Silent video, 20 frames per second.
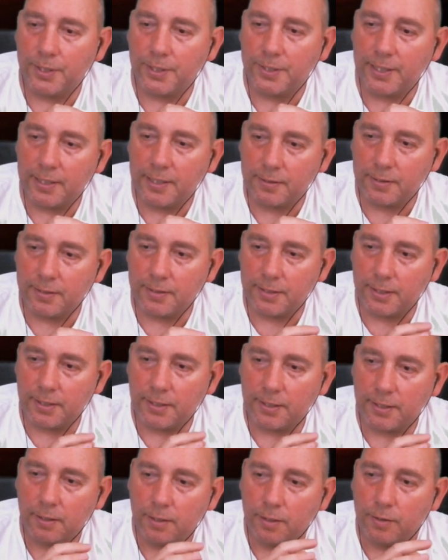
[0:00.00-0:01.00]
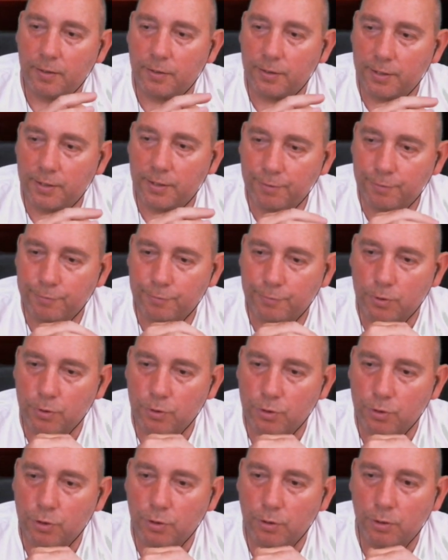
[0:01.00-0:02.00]
density. The difference,
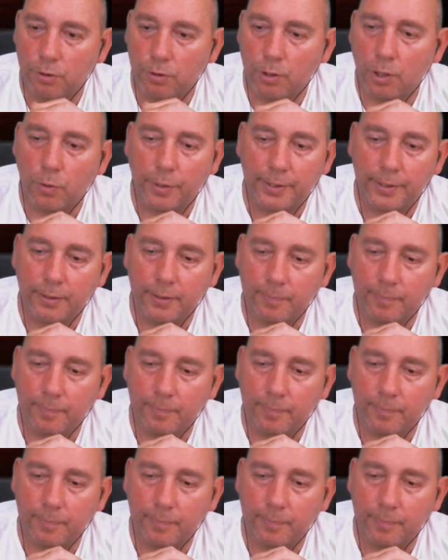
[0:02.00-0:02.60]
do you know it?